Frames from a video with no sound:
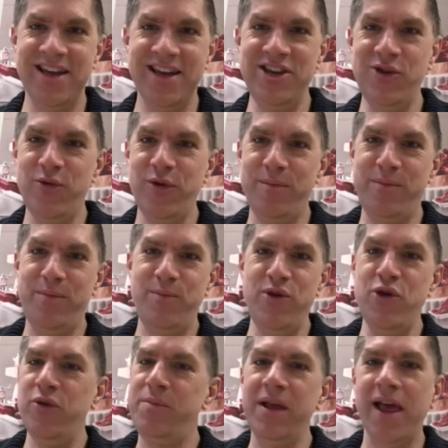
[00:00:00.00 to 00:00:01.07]
Then you
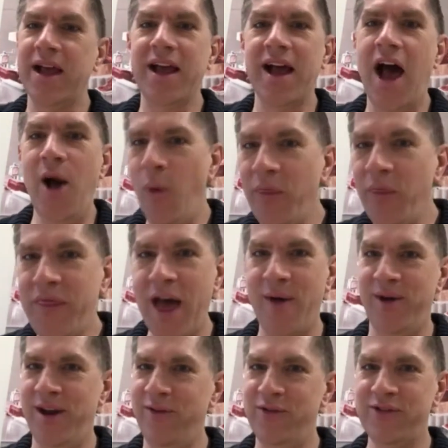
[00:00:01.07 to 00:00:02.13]
would be like, I want that
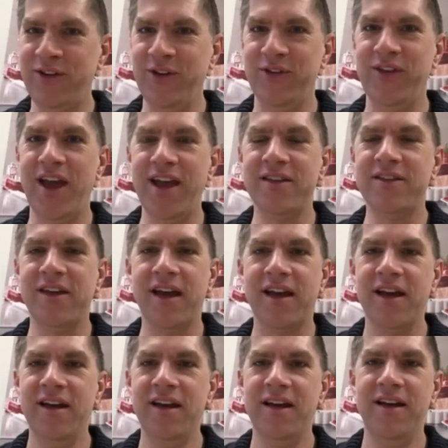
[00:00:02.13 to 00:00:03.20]
one every single day. It's
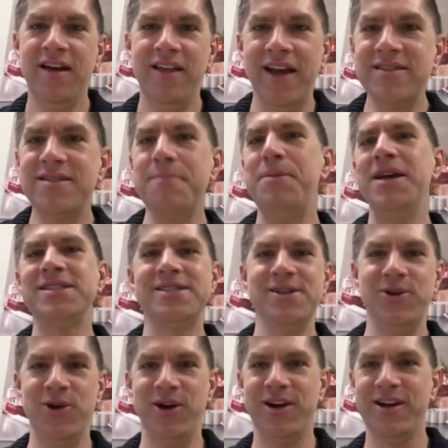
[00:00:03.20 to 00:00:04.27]
like, that's the best
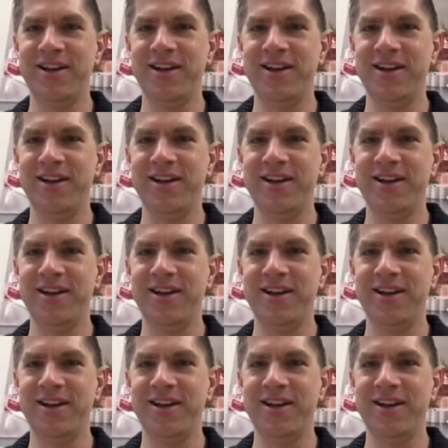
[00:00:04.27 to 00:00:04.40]
New York.